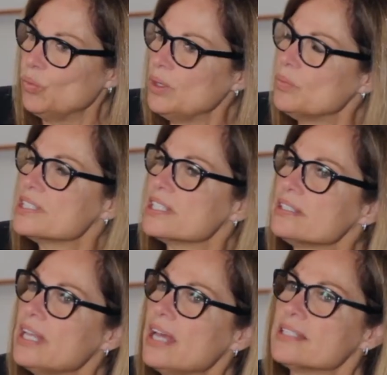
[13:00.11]
when was the
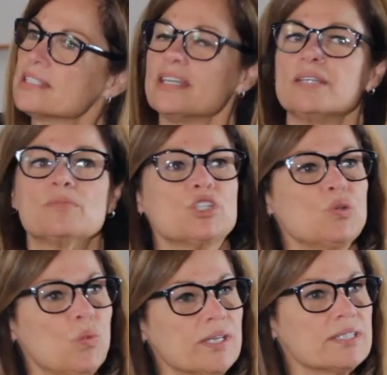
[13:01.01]
last time when
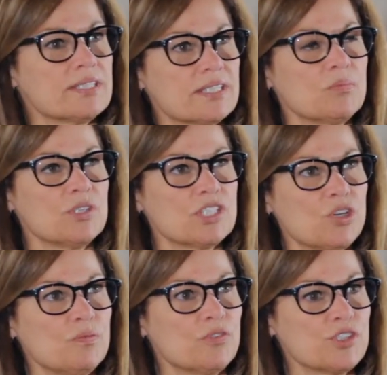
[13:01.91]
you went to someone's
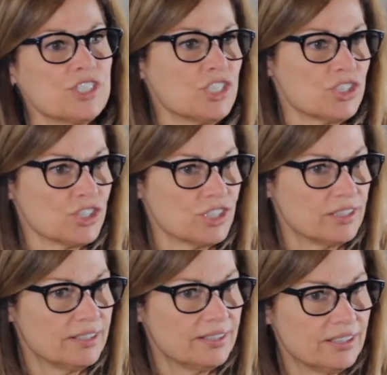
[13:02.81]
home for dinner,
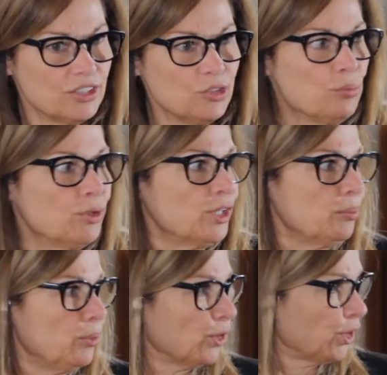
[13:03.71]
you bring a
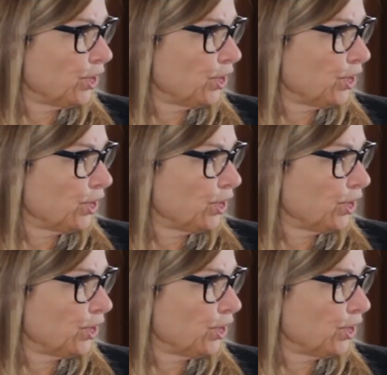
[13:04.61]
book?